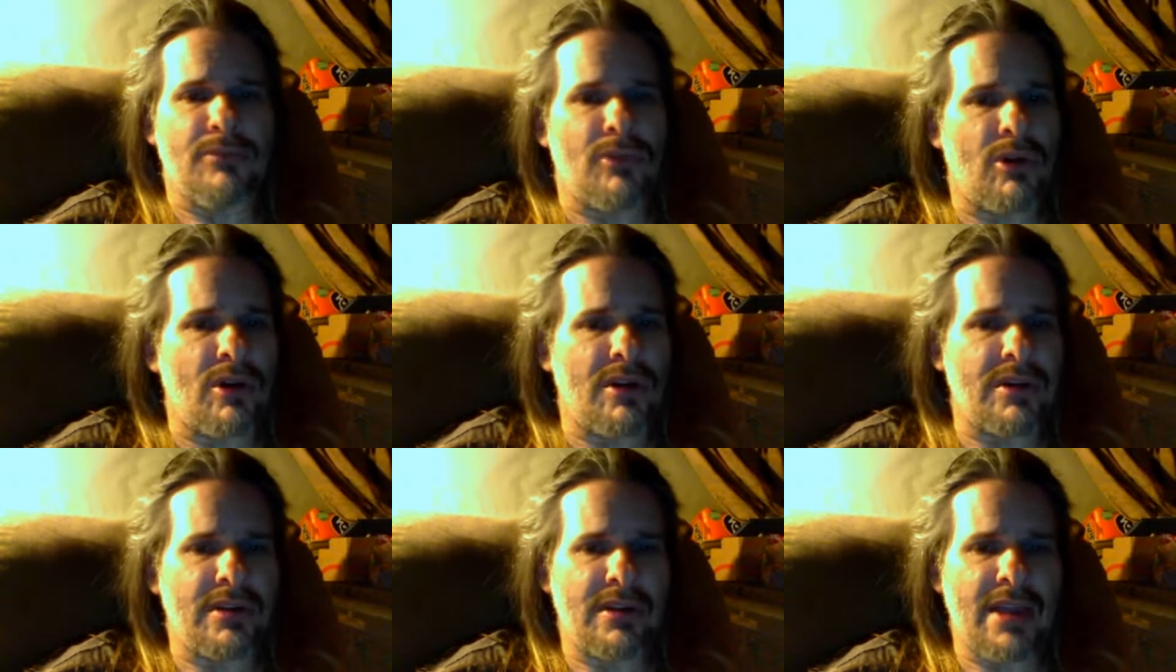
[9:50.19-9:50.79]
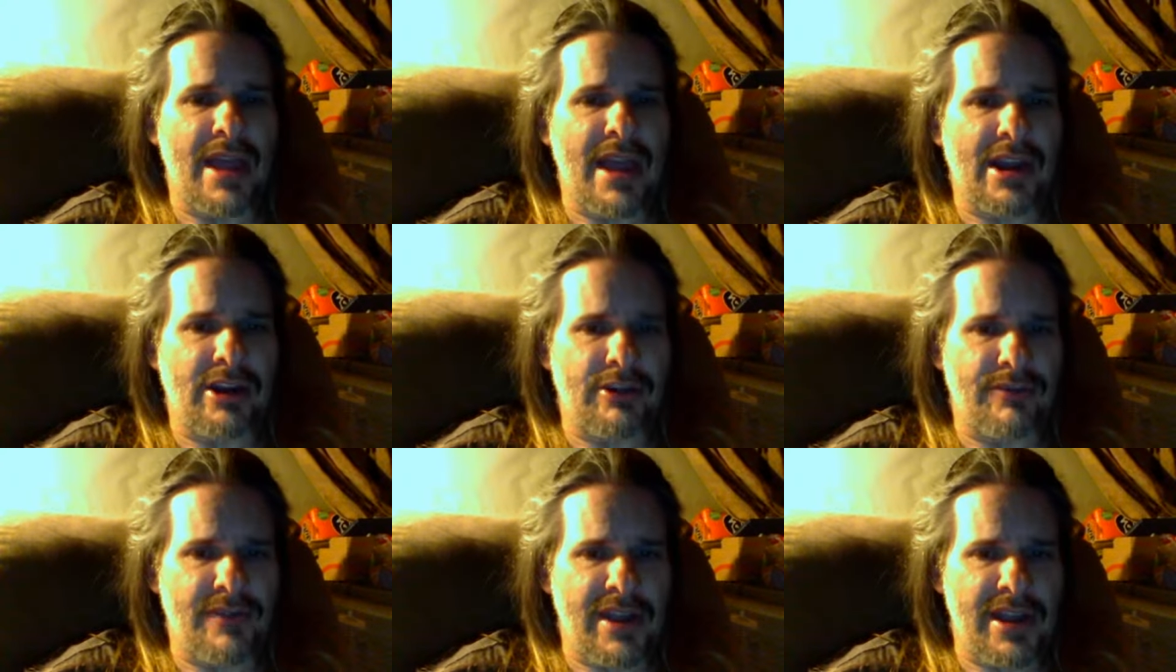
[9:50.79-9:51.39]
more
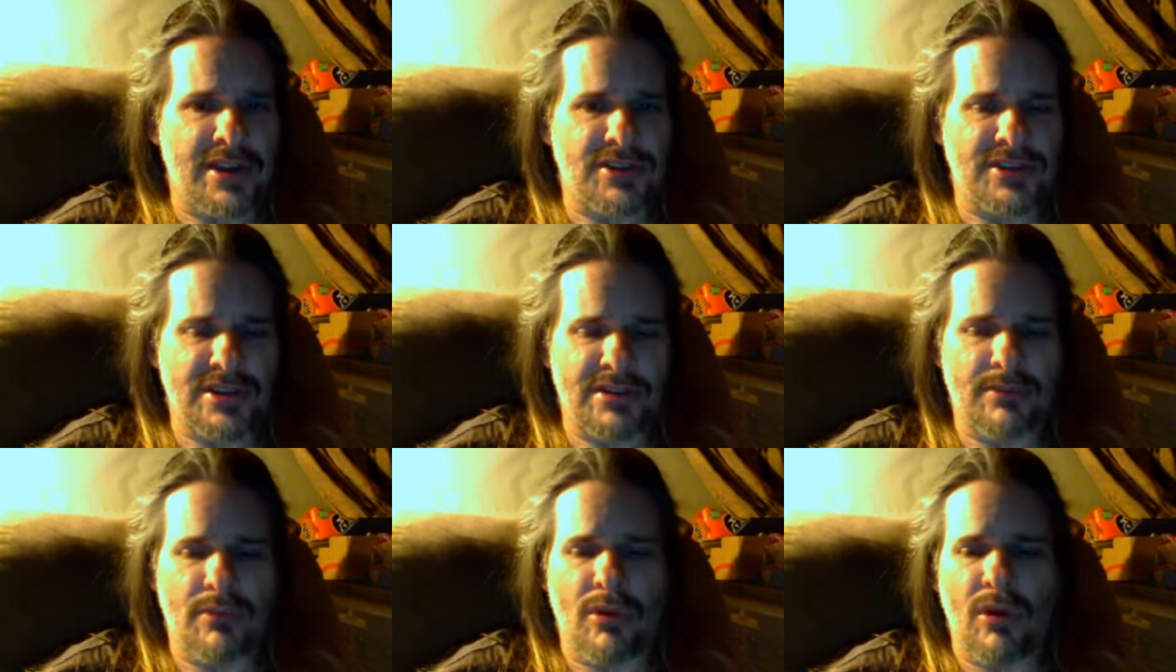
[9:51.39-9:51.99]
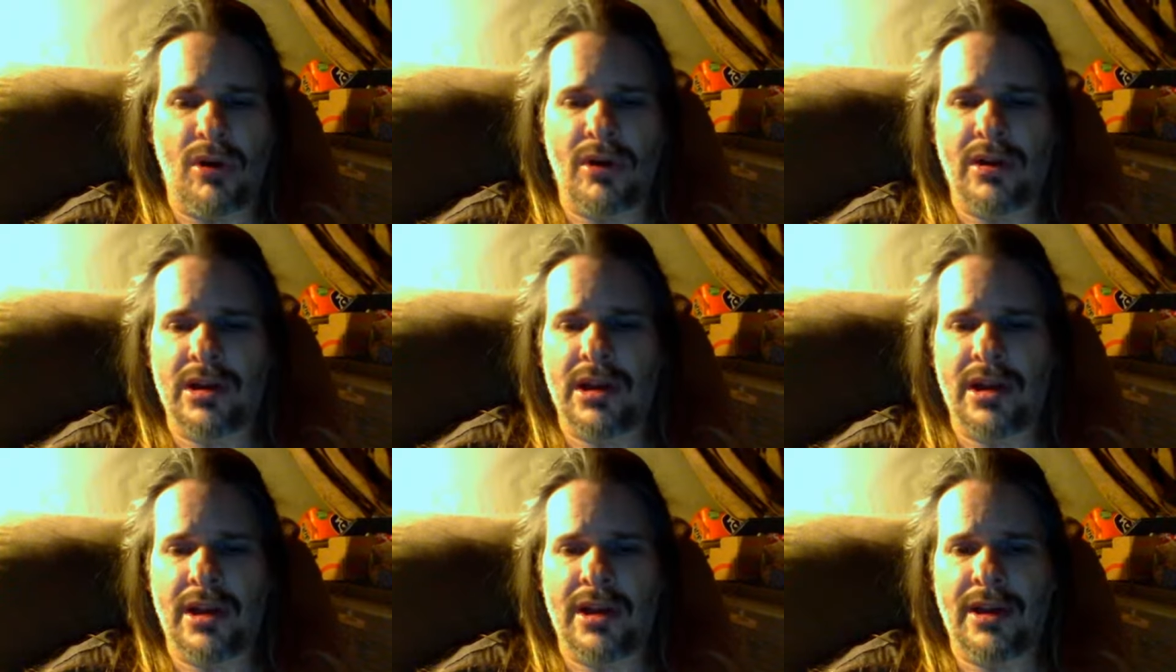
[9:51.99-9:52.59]
aggravation, more
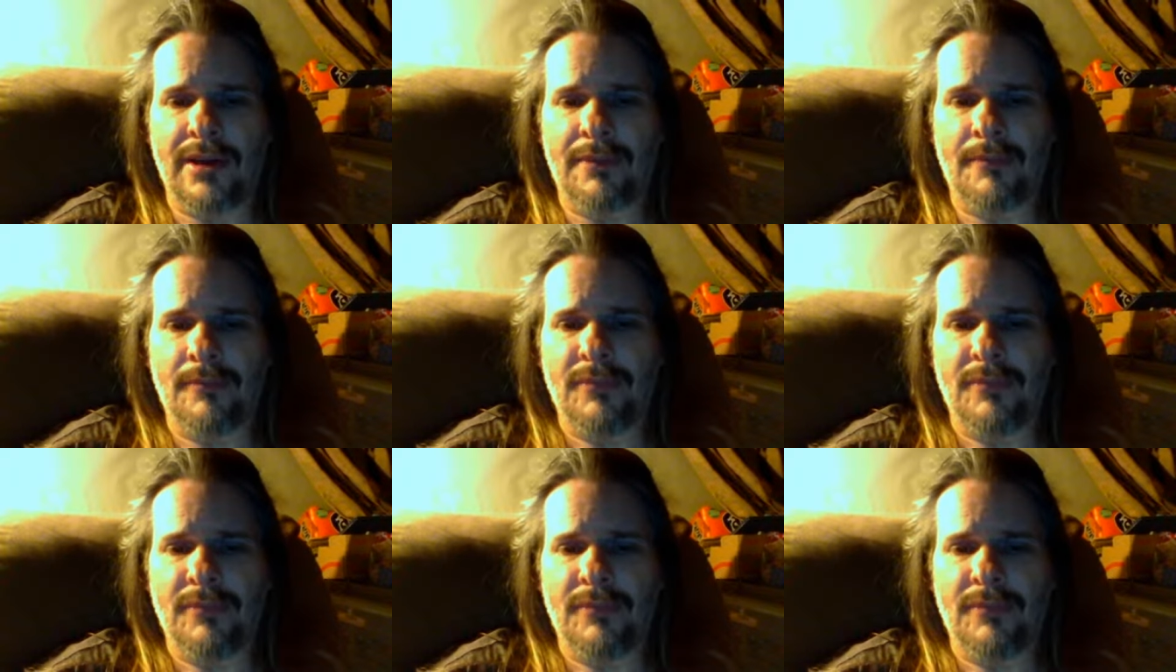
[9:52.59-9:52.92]
uh,